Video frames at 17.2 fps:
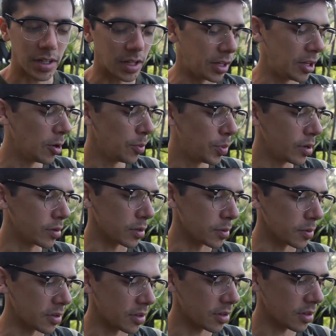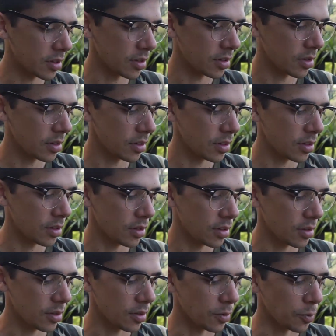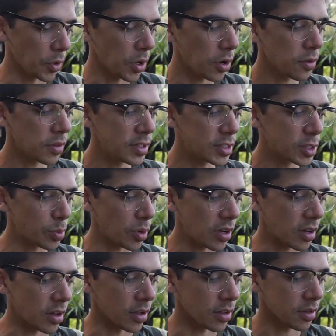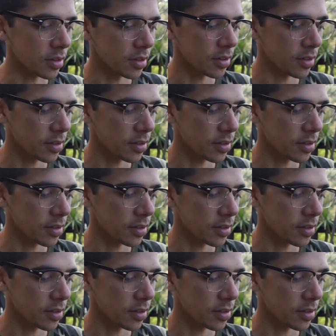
No Pokemon. Where are these spawning?